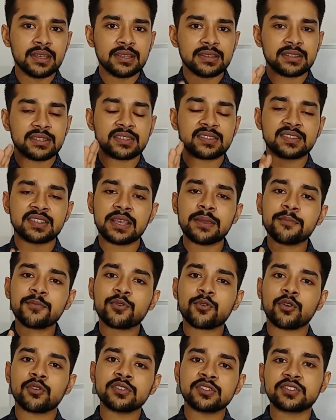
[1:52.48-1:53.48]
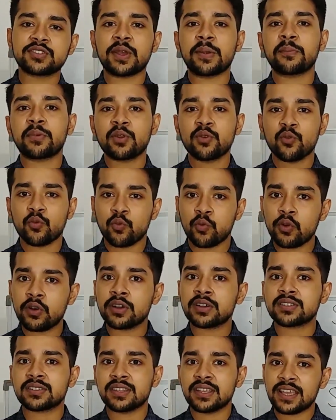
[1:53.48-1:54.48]
The same concept
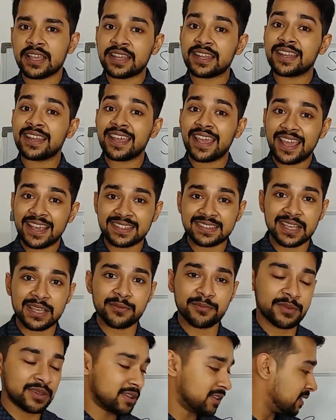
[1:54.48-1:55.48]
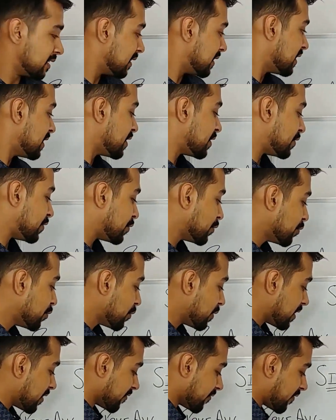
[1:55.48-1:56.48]
works in SIP.
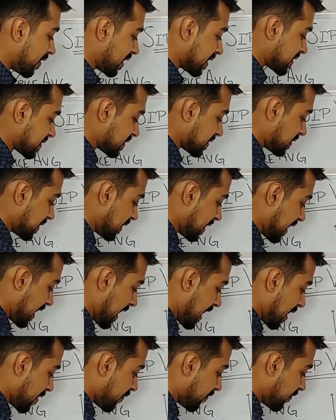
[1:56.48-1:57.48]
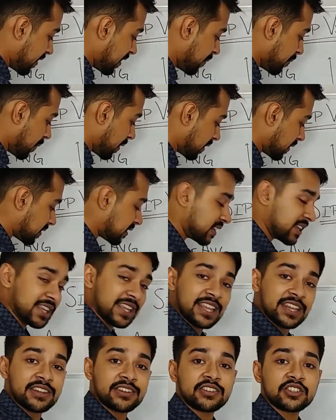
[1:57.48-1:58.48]
You invest every month,
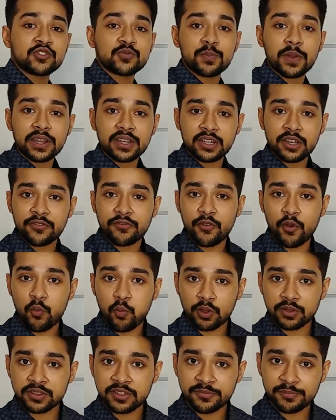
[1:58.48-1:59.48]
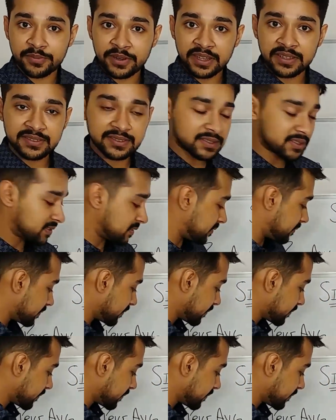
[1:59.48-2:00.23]
irrespective of what the price is.